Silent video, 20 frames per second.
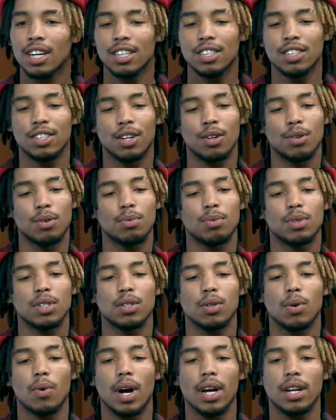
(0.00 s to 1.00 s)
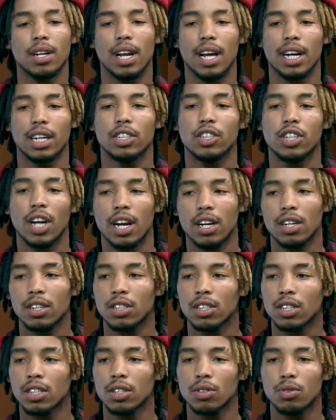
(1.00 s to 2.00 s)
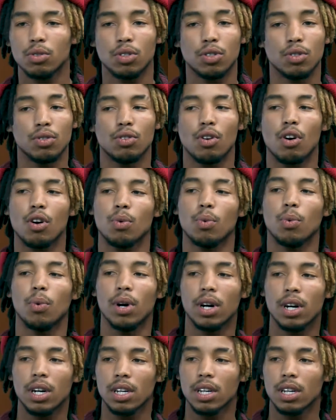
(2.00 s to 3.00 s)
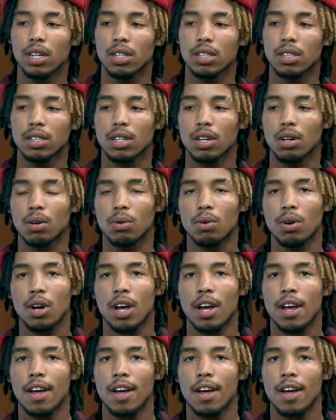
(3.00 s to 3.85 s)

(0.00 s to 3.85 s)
So it was quite like challenging because you're not working. So